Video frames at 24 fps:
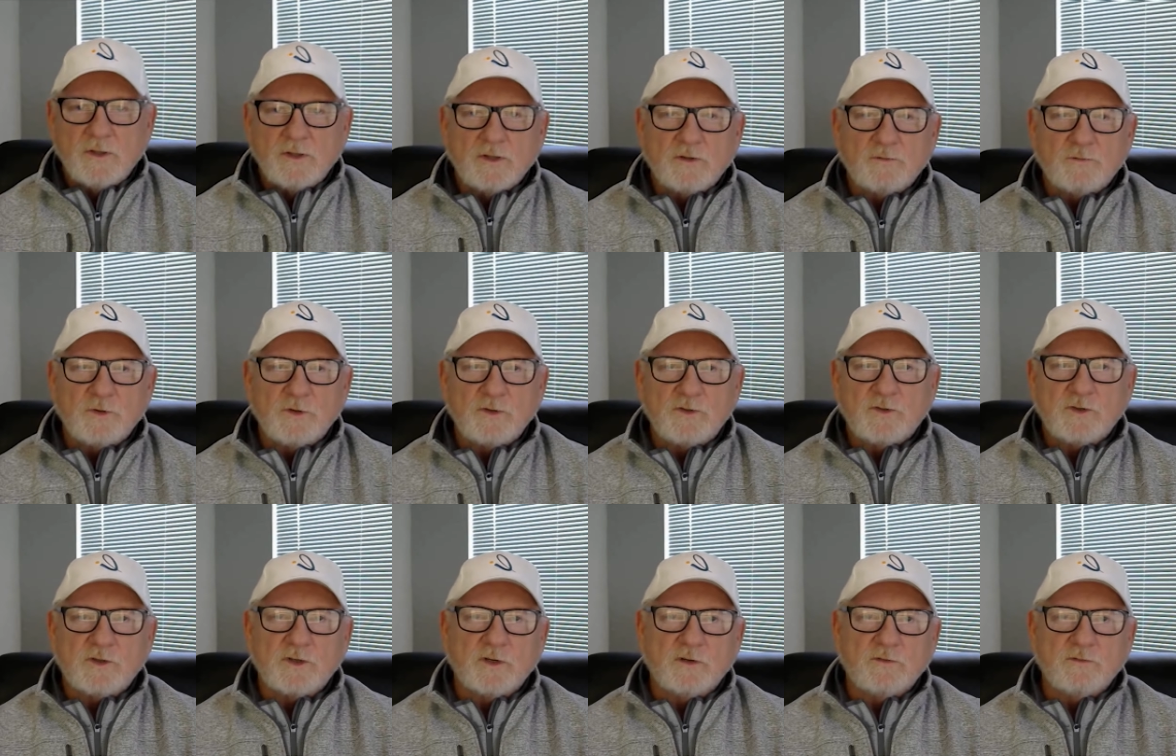The
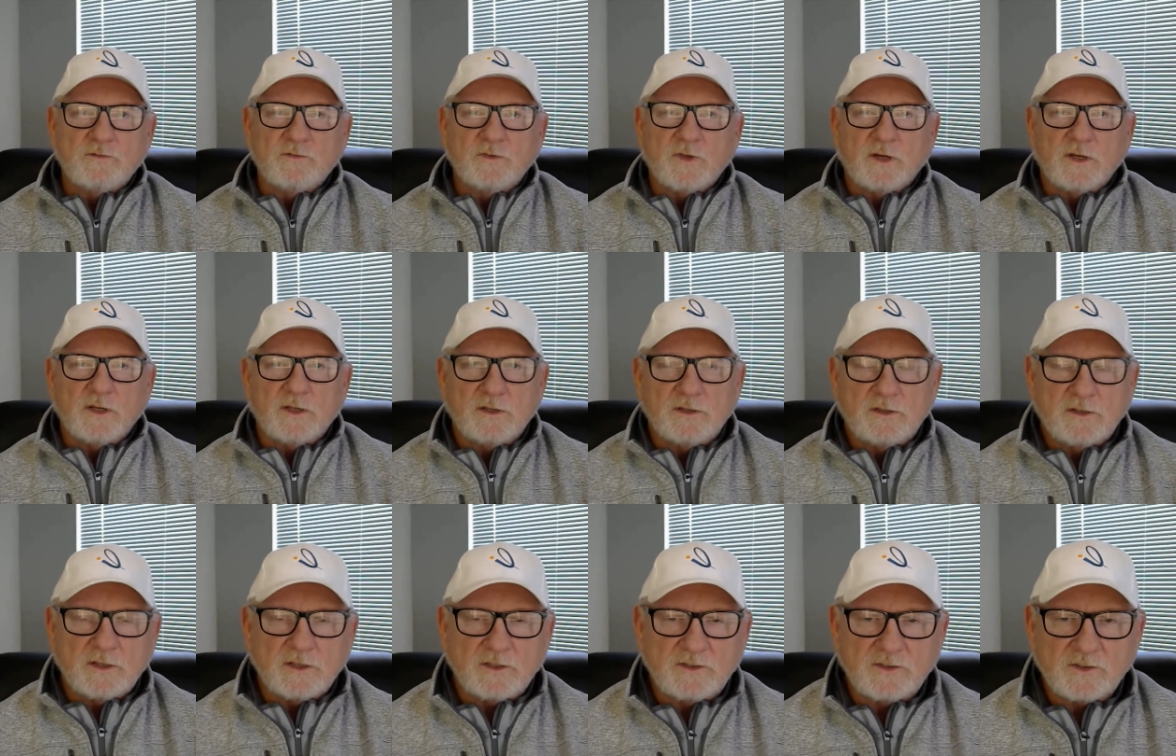future of uh,
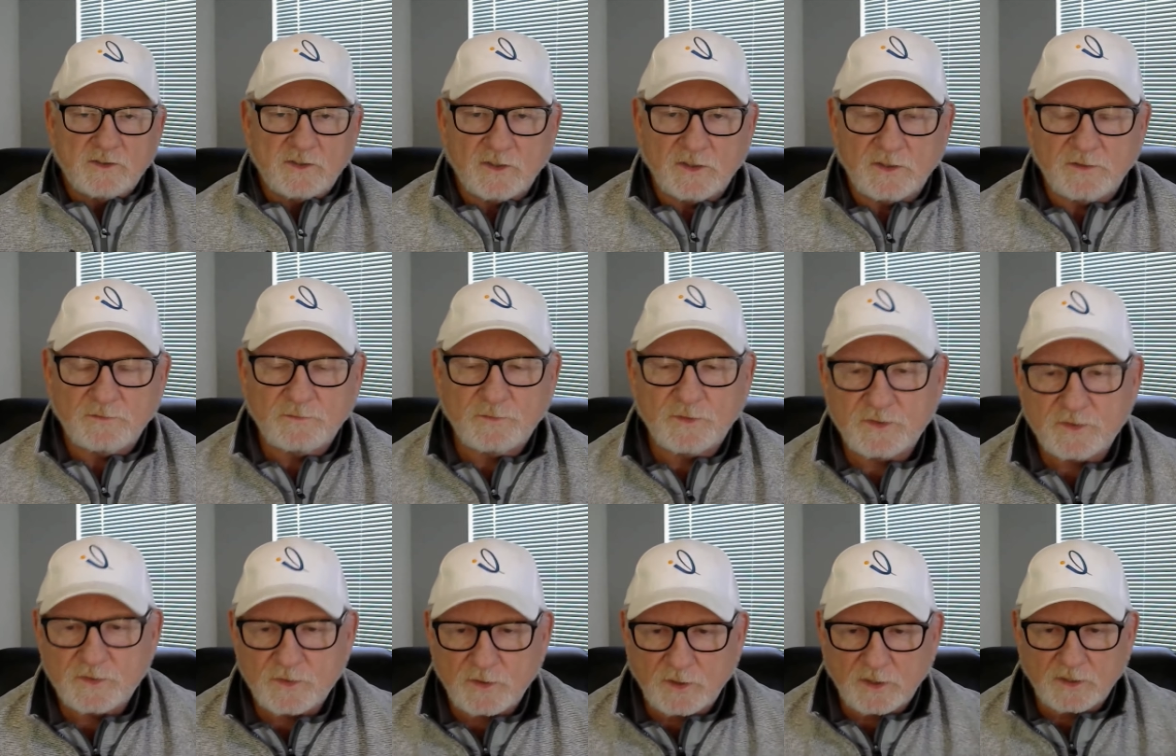digital
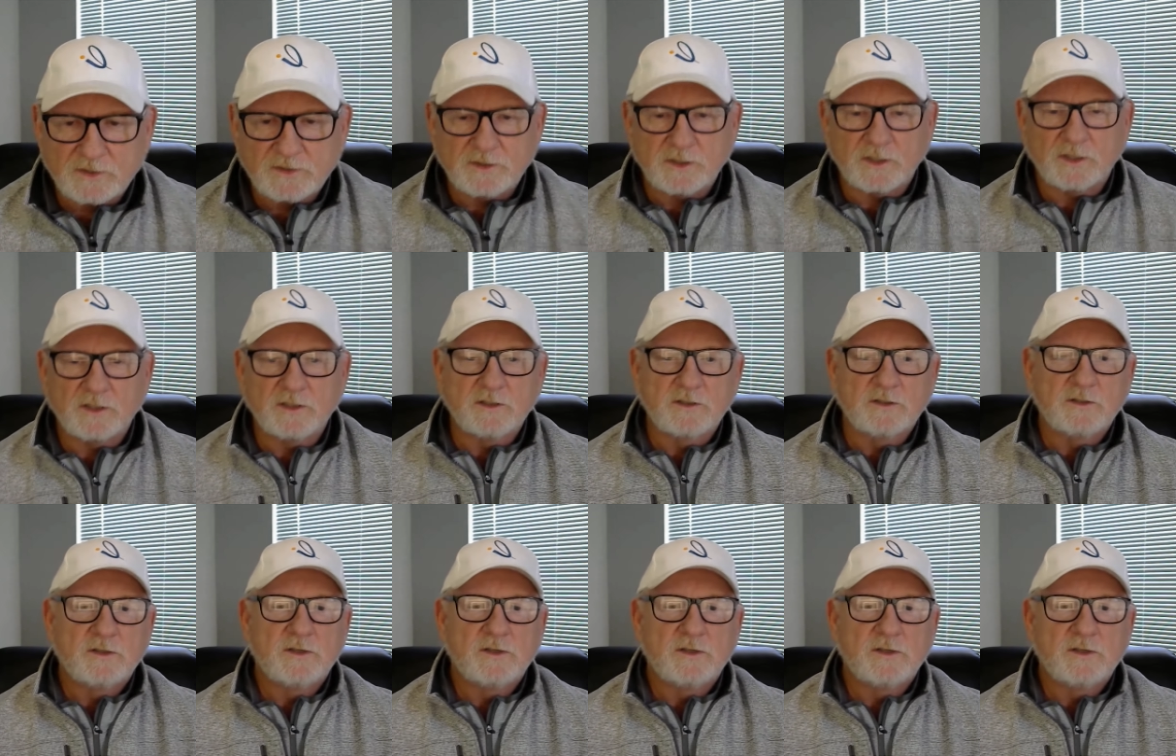infrastructure